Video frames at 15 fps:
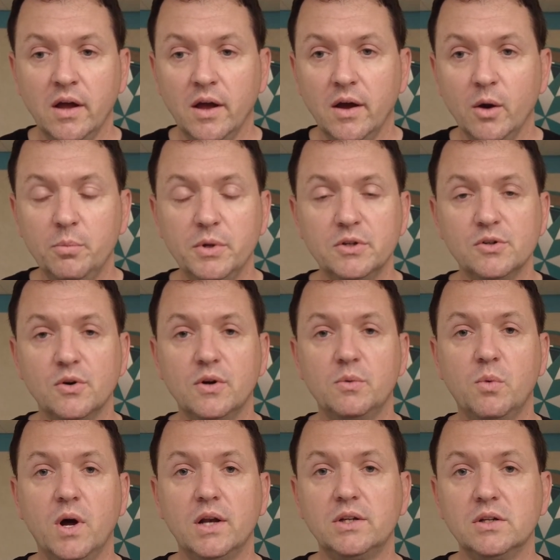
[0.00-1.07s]
Hope you enjoyed
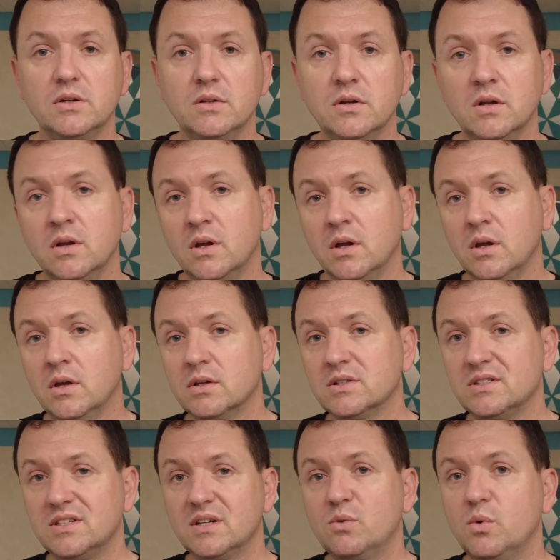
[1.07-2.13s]
watching.
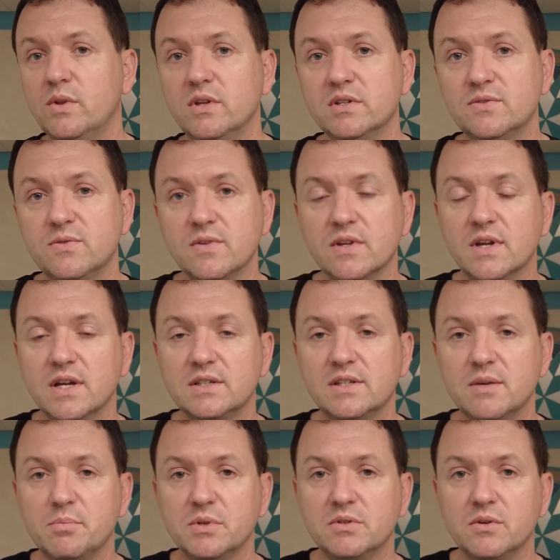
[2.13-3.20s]
Stick with us for the
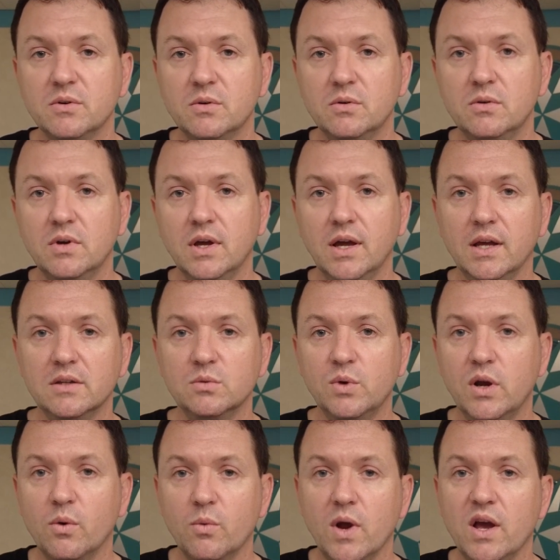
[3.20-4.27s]
next episode as
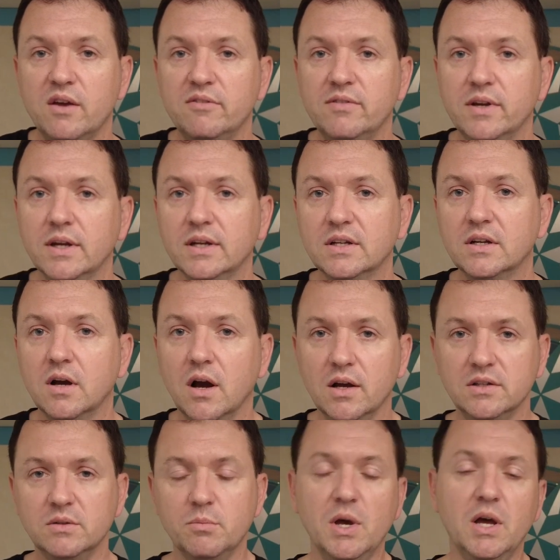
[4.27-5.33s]
we arrive in
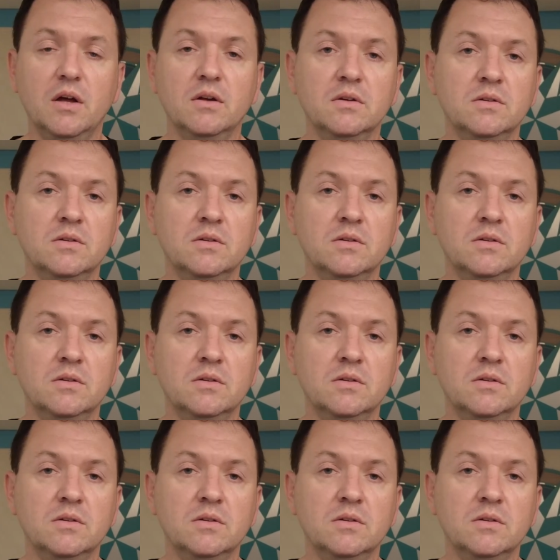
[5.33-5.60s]
Cozumel.